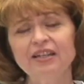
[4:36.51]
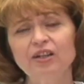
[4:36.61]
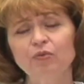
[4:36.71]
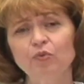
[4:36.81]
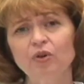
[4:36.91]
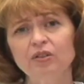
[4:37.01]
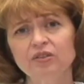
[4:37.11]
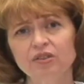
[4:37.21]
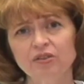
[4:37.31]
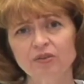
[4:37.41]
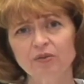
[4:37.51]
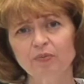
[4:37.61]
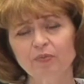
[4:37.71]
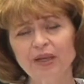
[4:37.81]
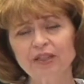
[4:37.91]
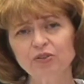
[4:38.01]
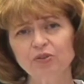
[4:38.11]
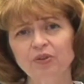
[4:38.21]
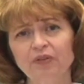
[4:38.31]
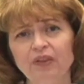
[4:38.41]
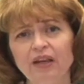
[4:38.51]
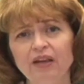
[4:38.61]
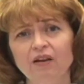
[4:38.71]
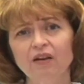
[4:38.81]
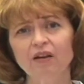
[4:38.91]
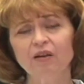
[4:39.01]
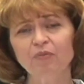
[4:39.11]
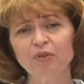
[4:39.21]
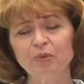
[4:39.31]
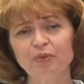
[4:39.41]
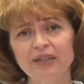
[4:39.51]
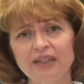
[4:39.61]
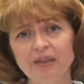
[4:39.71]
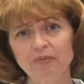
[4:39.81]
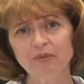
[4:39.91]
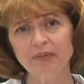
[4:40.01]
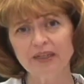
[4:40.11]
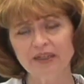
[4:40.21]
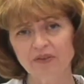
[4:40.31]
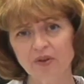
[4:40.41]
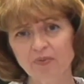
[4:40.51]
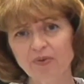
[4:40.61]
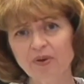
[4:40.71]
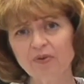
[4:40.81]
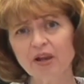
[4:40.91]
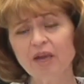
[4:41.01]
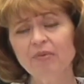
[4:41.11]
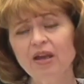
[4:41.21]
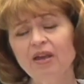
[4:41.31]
and want to make sure that they are appropriately implementing their program,